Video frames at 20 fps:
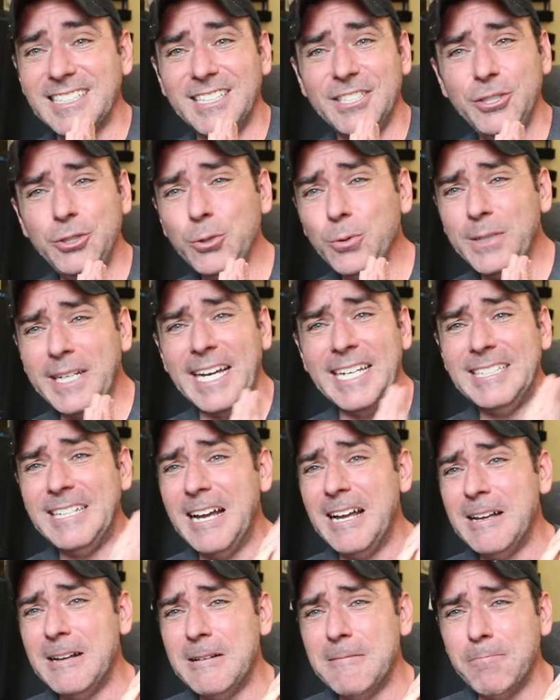You can
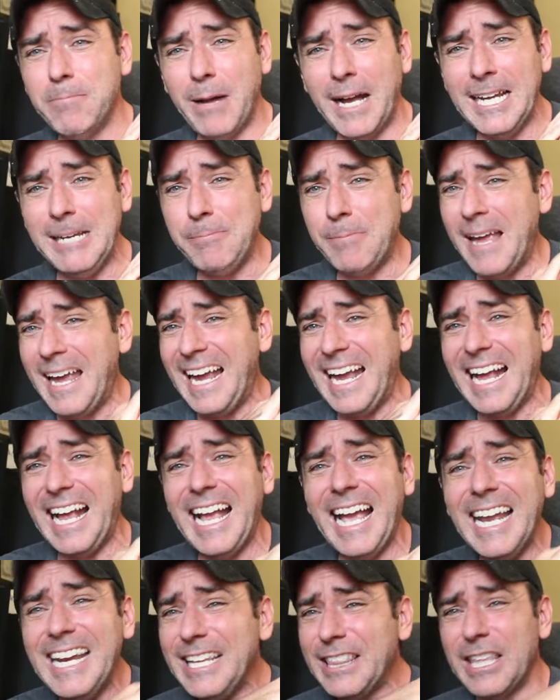pipe
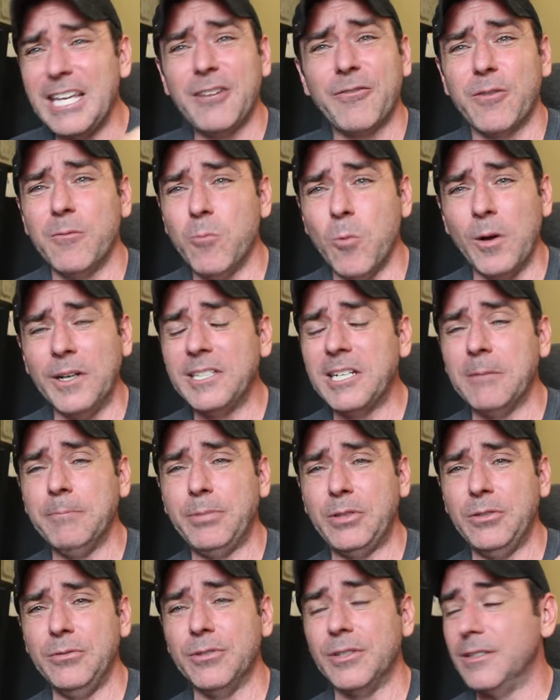anything from one
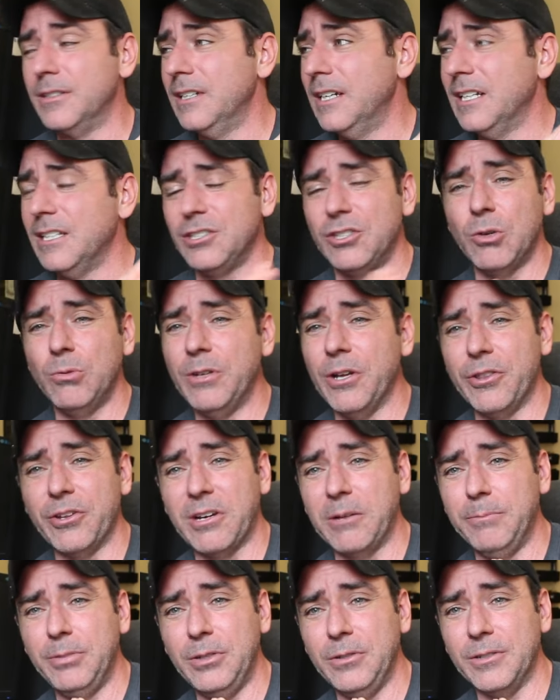computer to another
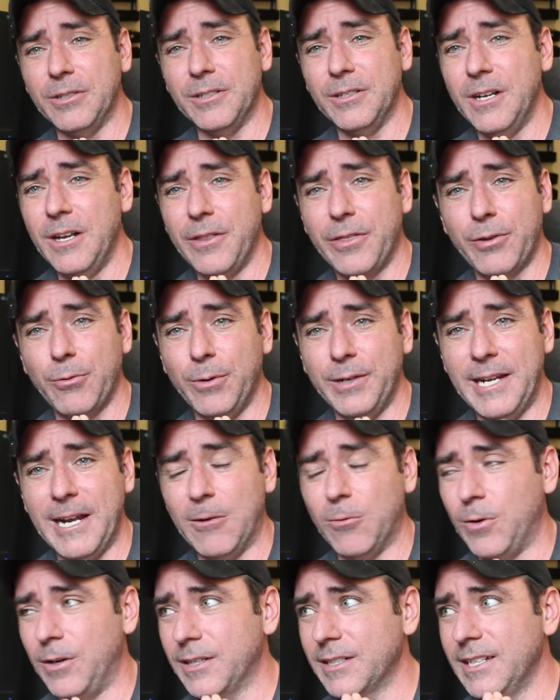computer through a
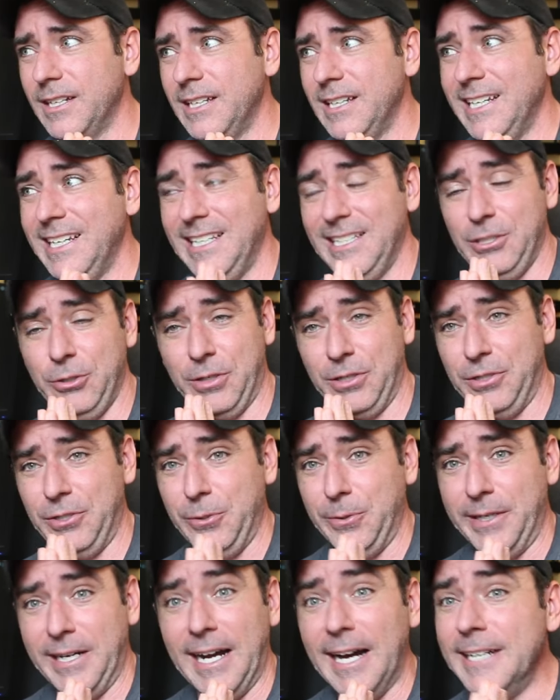network. You can
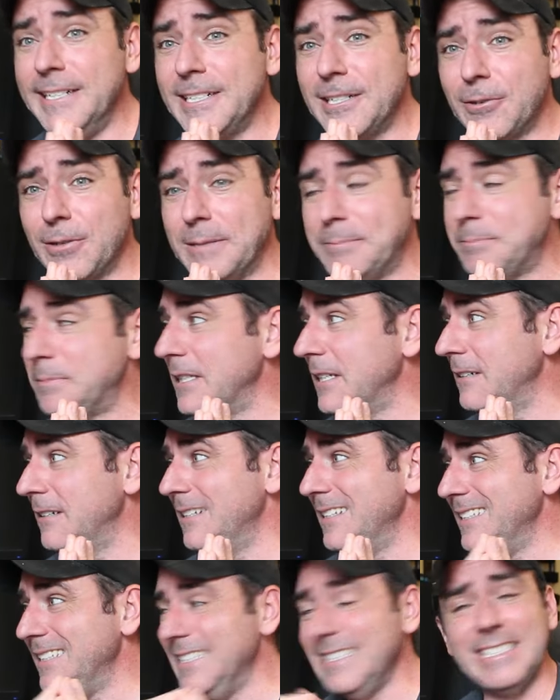do it unencrypted,
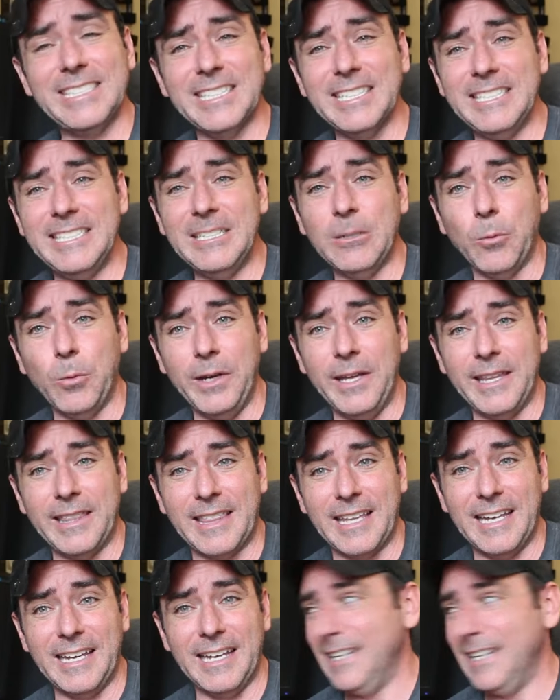easily, with
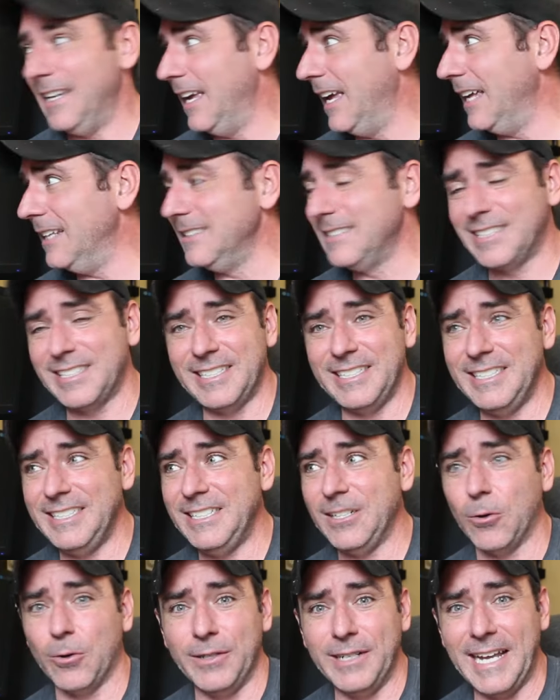NC
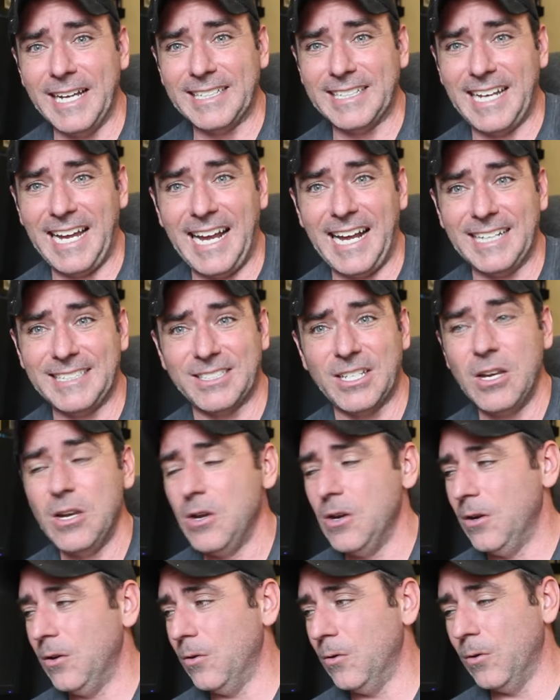or Netcat
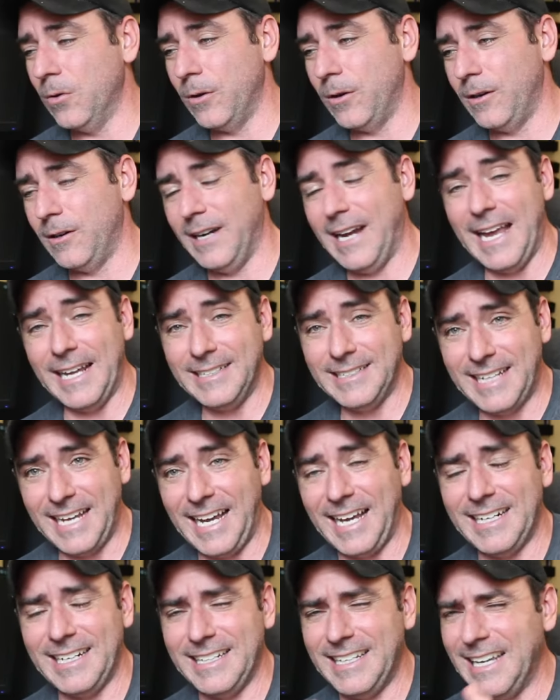or
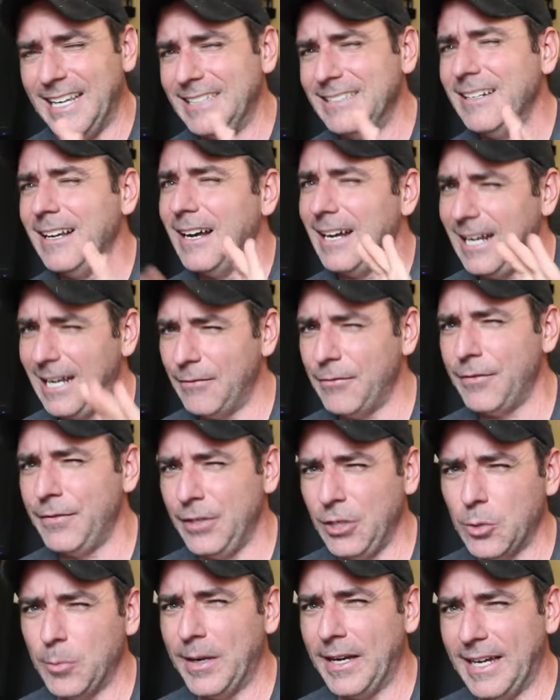NCAT. Again, I have a
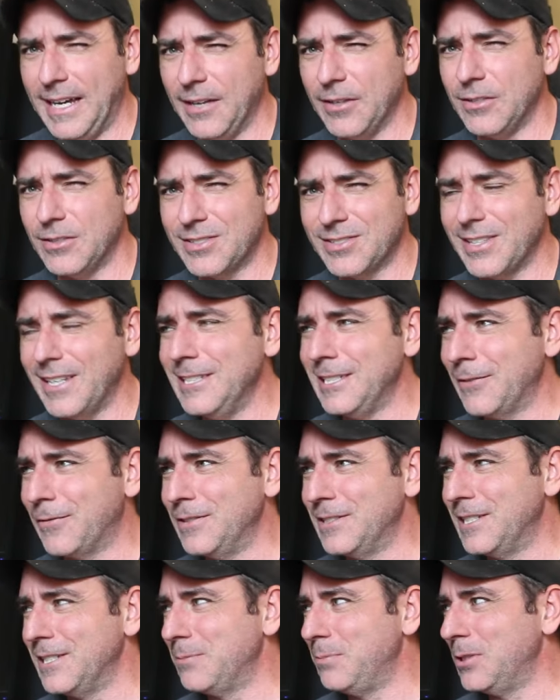video about how there's slight
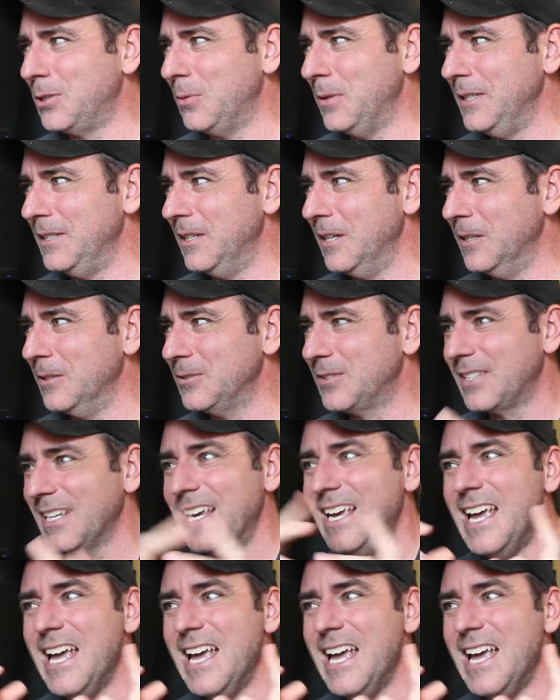differences between those.